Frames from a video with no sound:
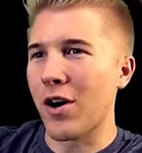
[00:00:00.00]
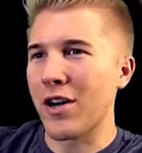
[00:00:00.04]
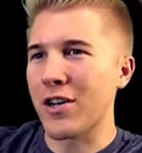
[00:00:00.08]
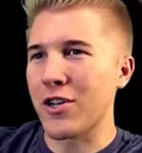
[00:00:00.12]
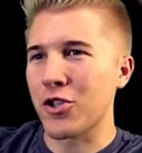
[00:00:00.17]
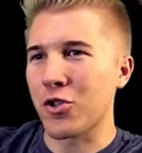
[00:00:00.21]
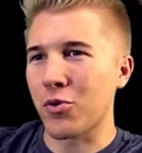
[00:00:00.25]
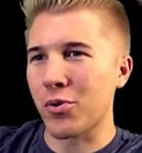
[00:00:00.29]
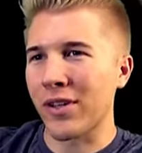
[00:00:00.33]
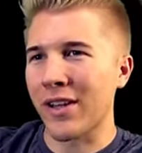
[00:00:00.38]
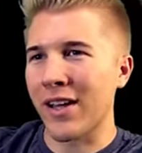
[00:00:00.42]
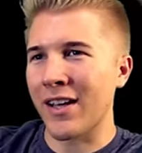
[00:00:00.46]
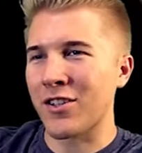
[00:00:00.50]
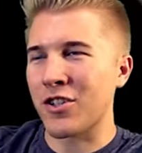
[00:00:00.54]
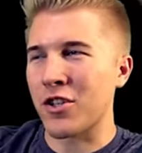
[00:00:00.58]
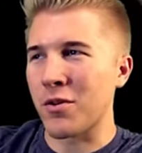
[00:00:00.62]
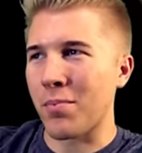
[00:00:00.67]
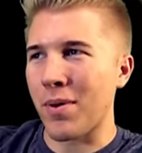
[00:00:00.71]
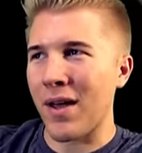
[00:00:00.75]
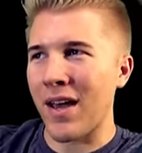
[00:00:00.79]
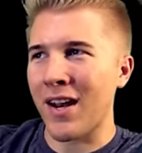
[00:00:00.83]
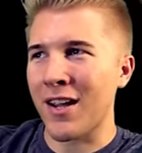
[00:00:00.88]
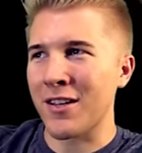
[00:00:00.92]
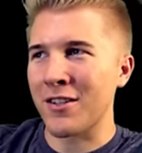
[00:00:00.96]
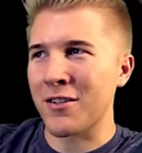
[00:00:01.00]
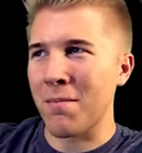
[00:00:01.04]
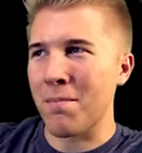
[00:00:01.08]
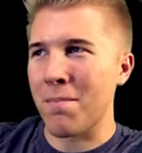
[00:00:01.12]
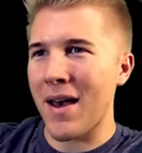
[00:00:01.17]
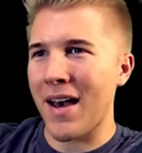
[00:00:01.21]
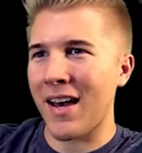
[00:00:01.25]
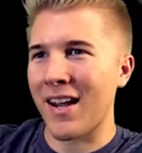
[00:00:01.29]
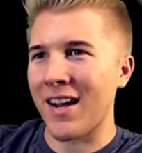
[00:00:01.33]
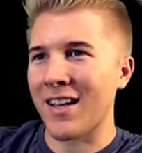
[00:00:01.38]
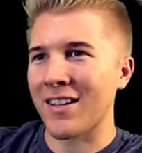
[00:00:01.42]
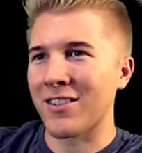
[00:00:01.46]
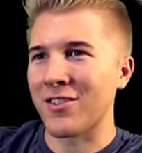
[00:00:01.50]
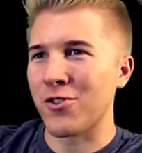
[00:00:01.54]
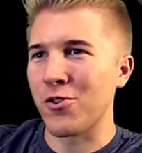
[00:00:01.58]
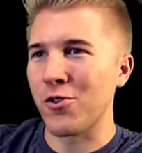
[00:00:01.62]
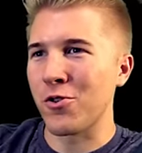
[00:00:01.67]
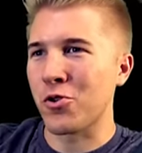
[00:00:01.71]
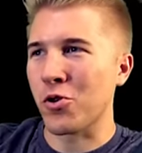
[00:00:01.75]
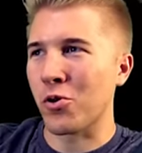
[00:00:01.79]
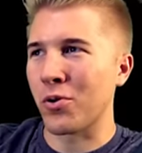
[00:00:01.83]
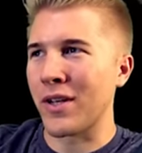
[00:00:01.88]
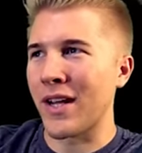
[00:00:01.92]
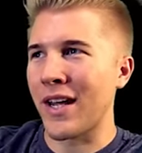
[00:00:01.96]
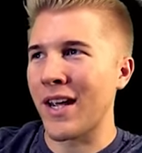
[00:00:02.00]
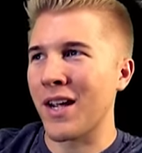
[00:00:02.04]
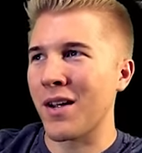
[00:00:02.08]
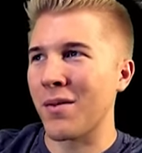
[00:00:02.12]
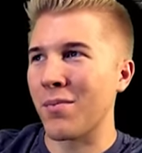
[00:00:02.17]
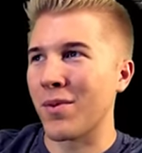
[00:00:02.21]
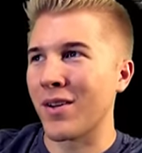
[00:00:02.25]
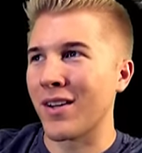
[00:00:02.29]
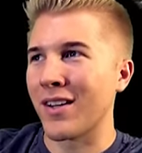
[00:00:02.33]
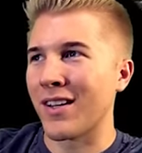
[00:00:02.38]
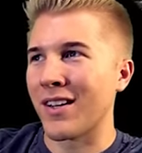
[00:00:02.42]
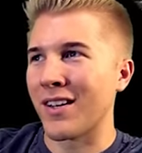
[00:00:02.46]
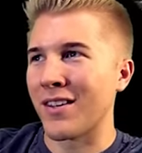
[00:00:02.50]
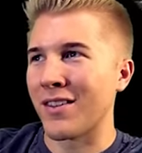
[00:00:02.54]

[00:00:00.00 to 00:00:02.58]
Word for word: Oh, I just realized Japan has a badass neutral name.